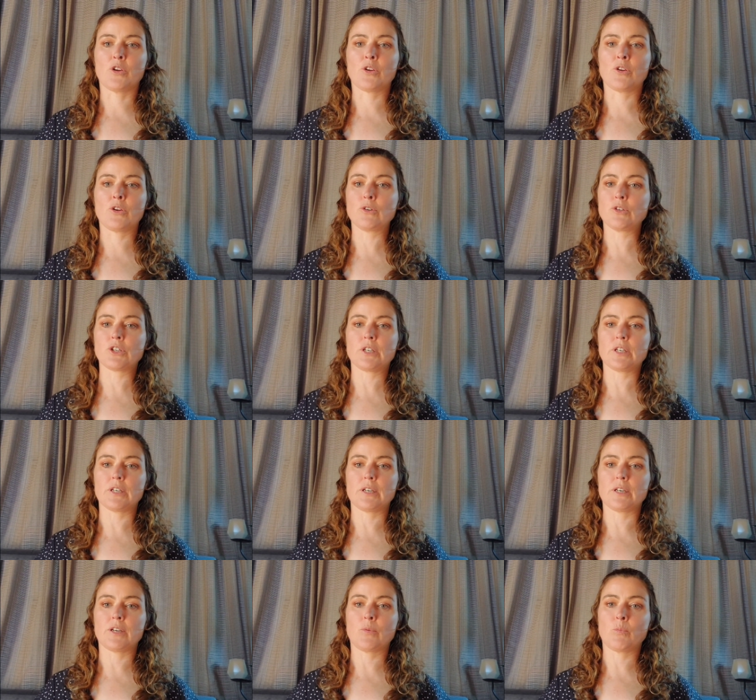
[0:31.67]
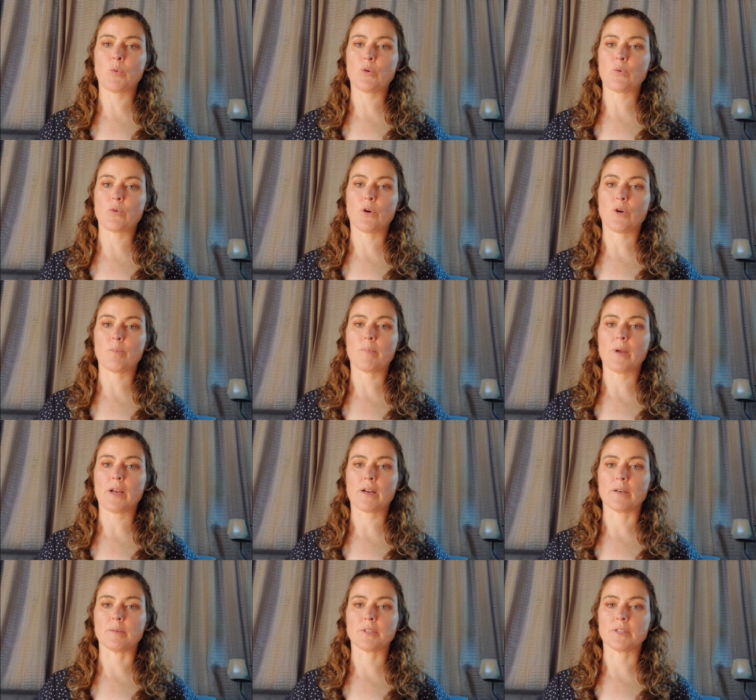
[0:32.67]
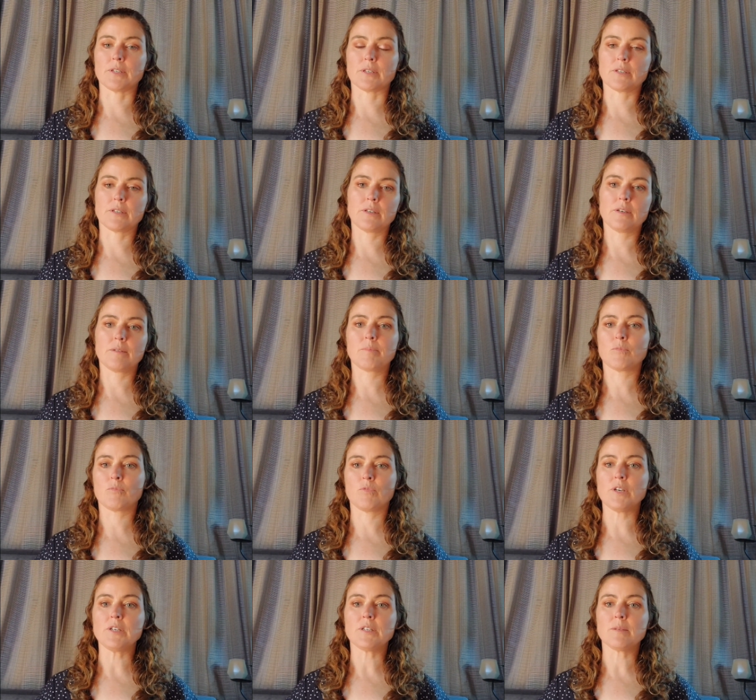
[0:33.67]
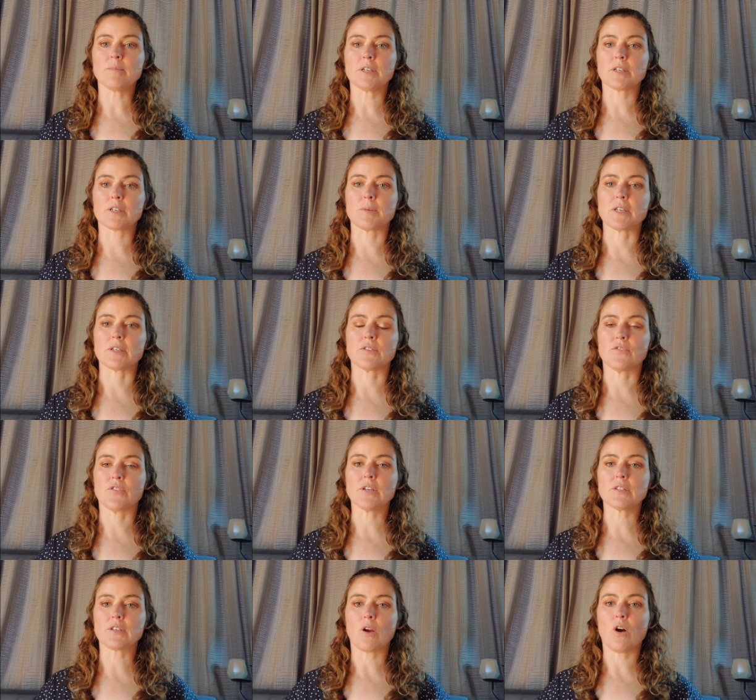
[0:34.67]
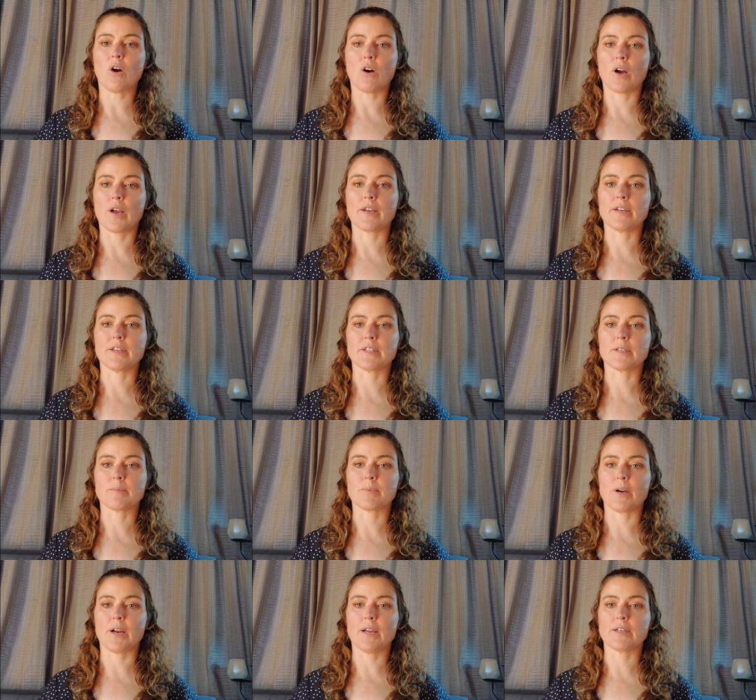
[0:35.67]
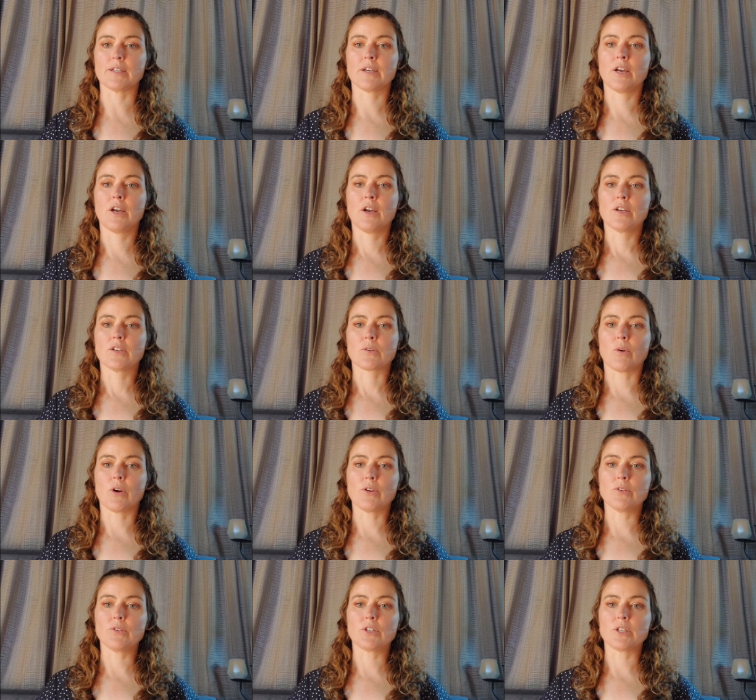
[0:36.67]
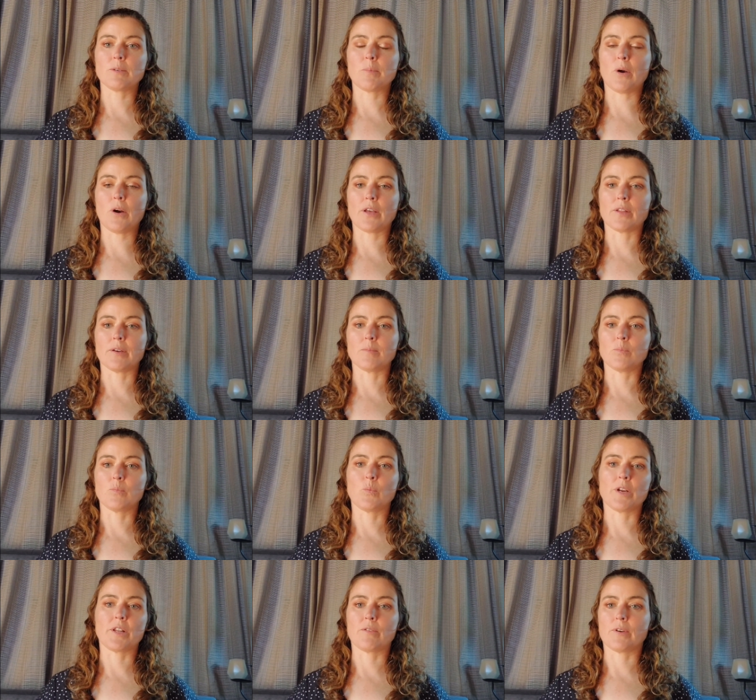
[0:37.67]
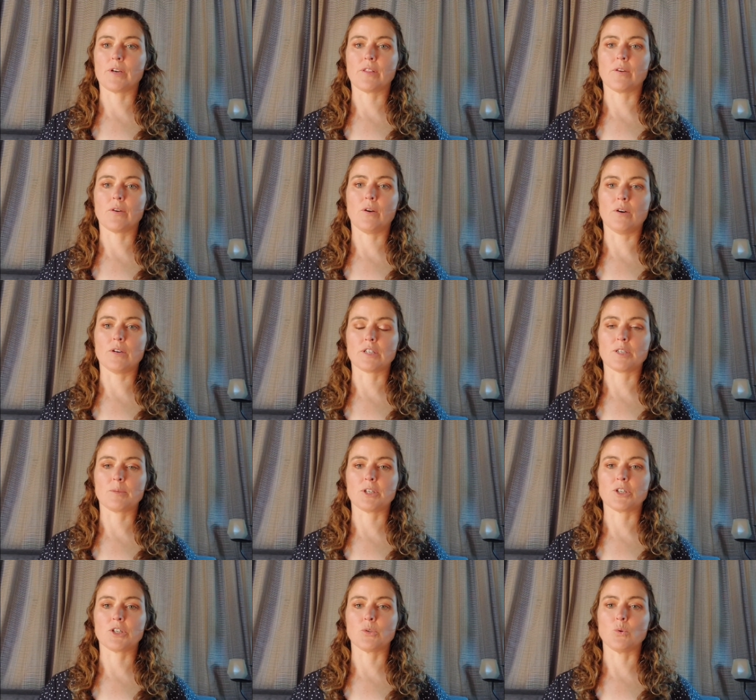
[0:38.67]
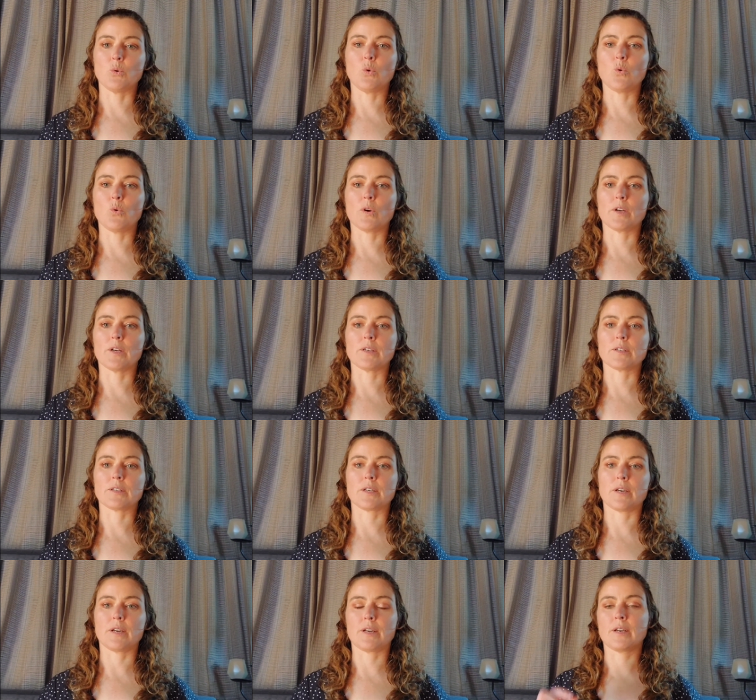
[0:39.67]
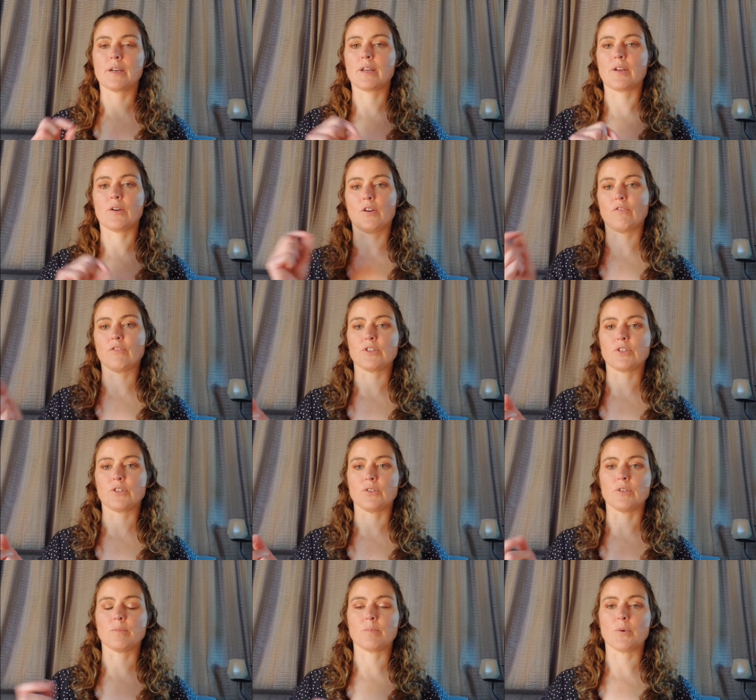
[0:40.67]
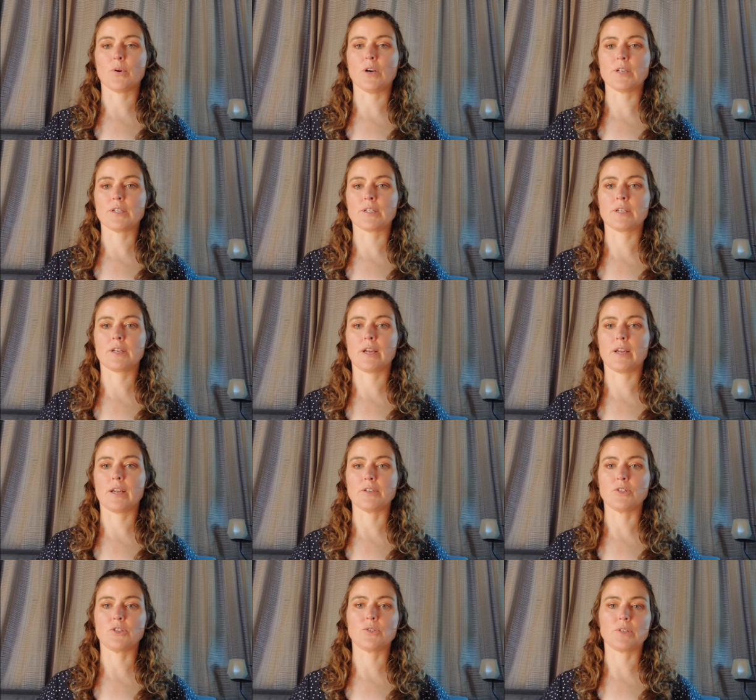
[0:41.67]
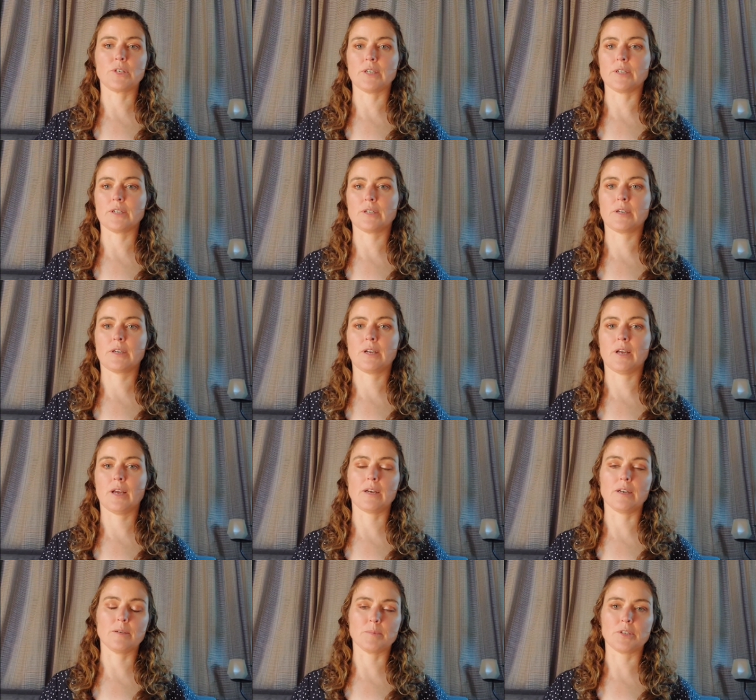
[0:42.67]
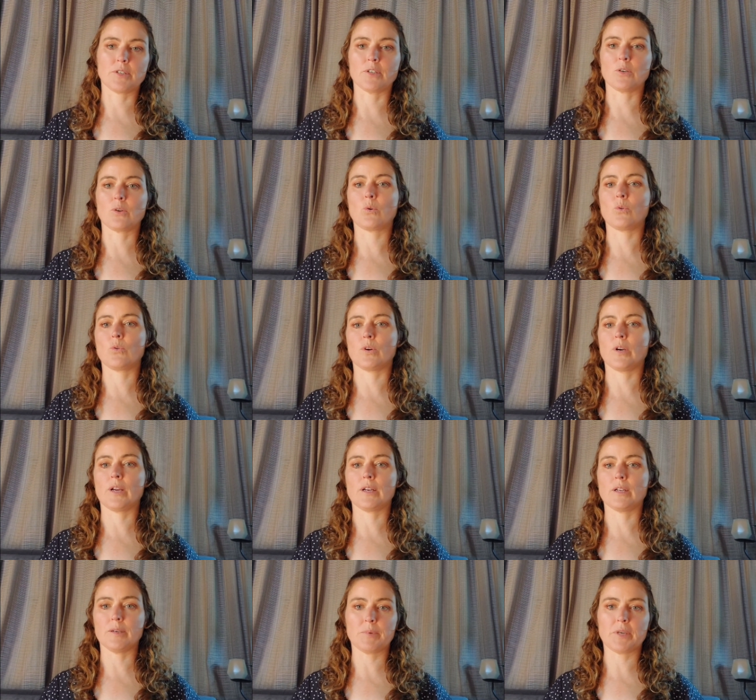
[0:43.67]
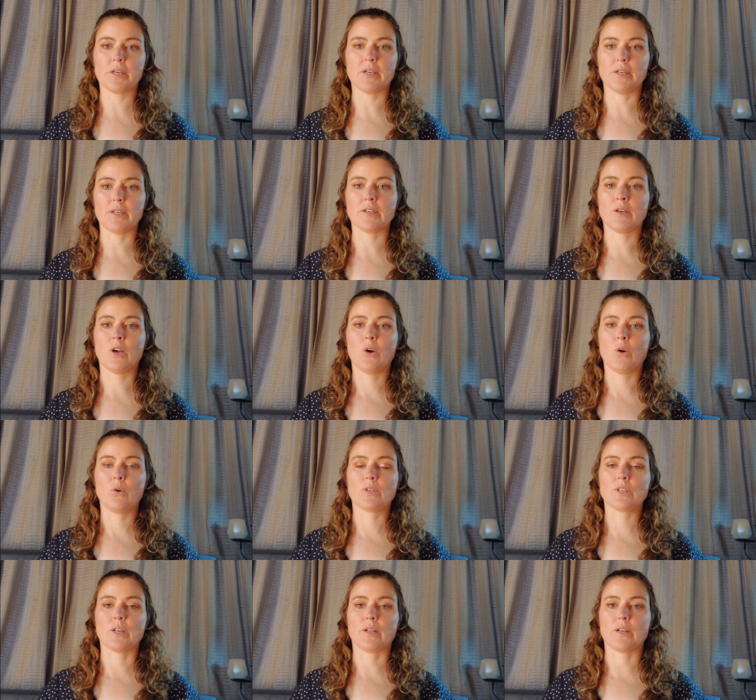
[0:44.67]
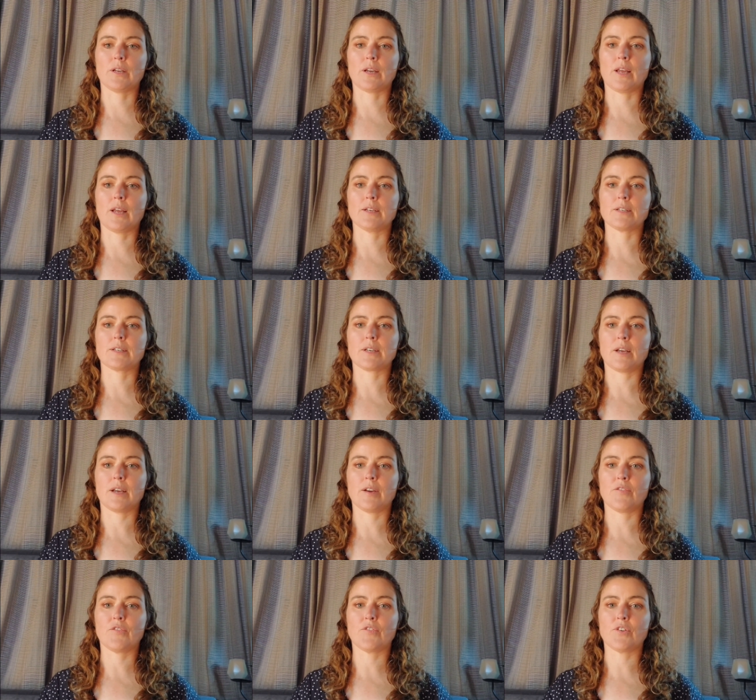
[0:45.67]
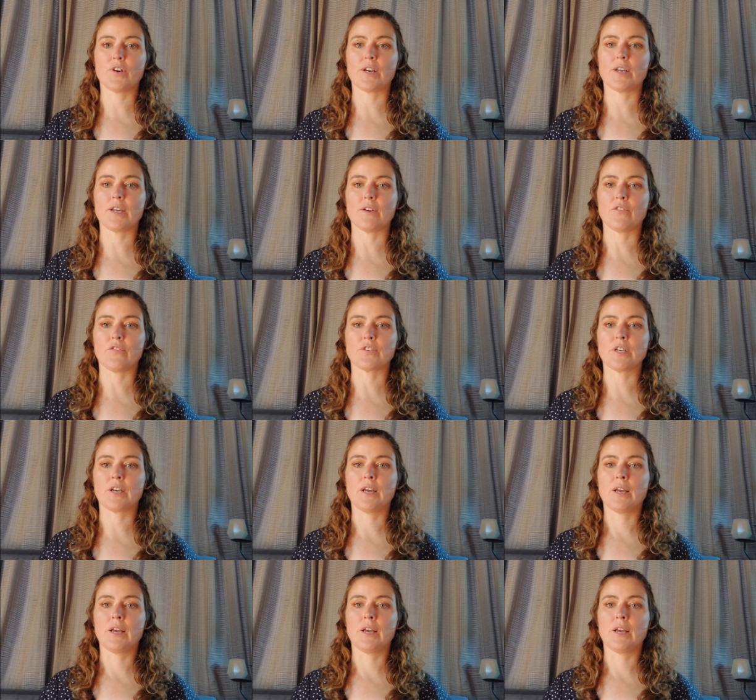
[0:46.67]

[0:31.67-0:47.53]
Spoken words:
Usually we all know MAC lipsticks, they're reasonably expensive. It is a high-end brand, so I usually buy them when they're either on special or it's a get over a certain price and you get a lipstick or a lip kit or something as a free gift.